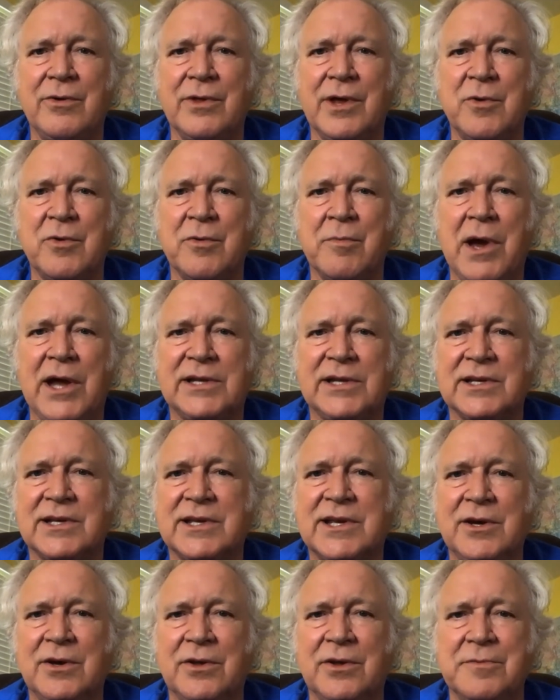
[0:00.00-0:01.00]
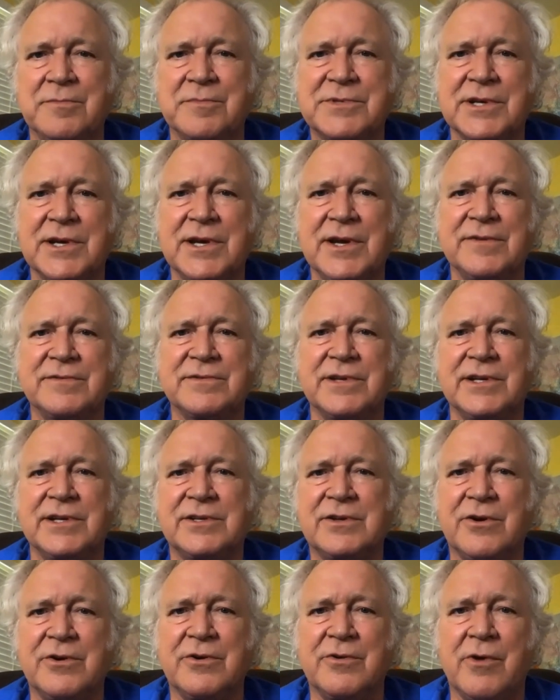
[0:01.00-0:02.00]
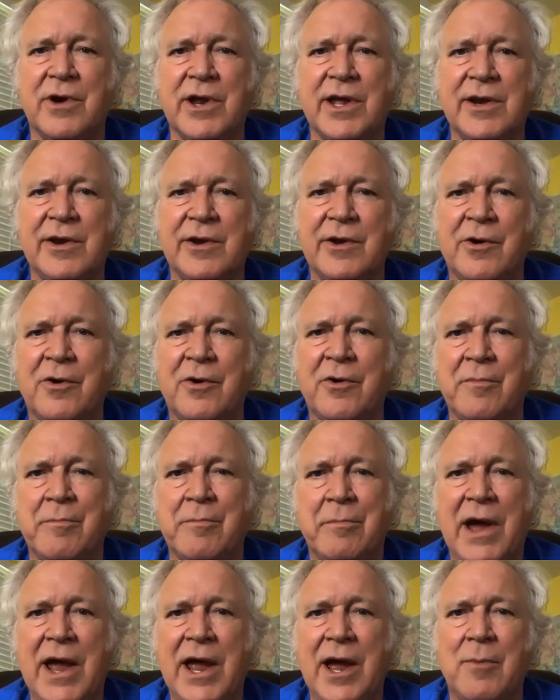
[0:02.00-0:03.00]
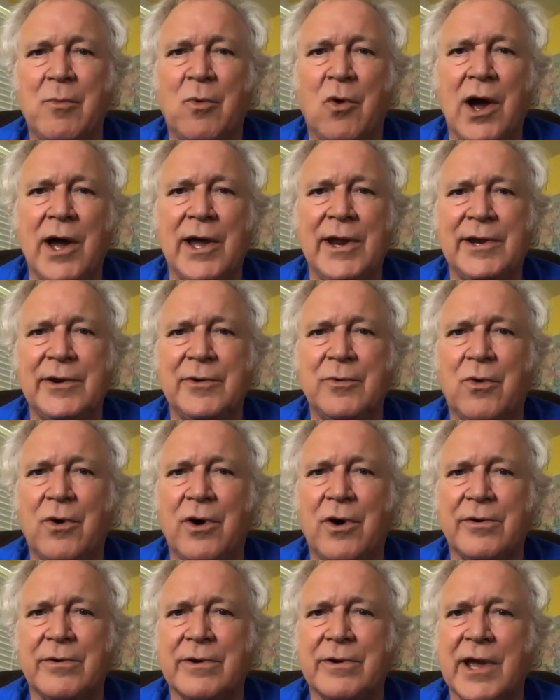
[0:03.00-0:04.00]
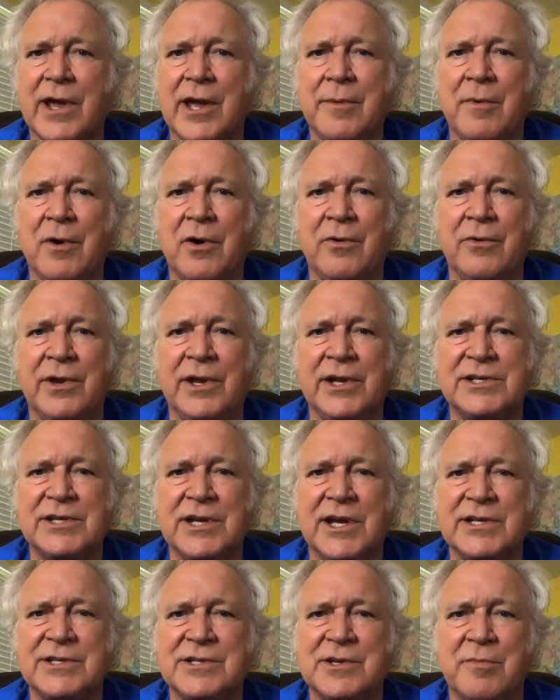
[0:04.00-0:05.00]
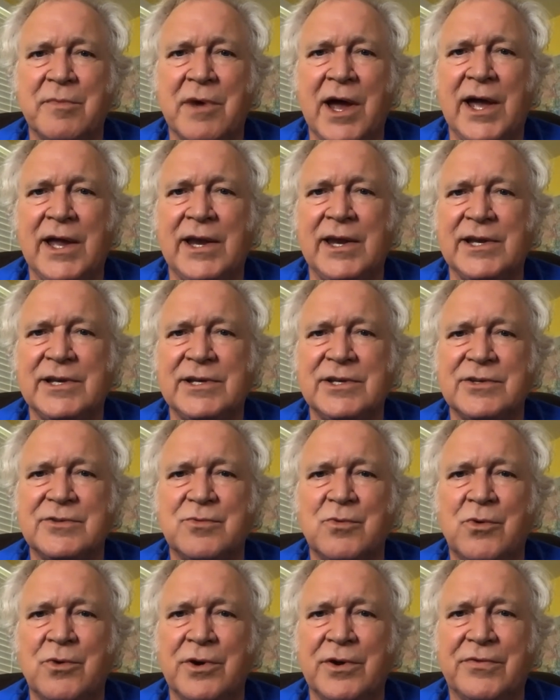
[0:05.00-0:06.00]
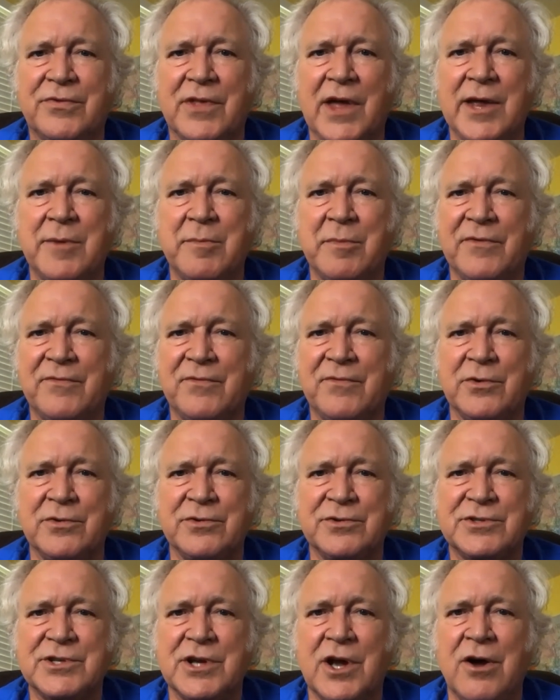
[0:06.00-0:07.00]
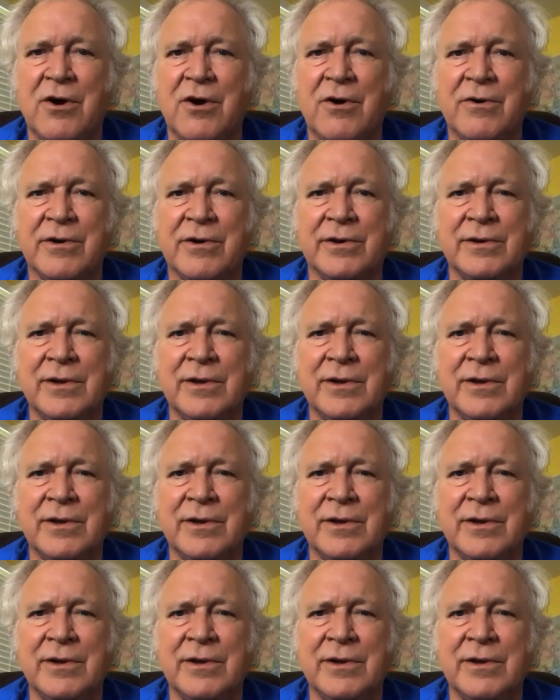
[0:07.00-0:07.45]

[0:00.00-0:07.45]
They were about to kill themselves, and they turned the radio on, and bam, Wine in the Water came on. They changed their mind. They just wanted to thank me for the song.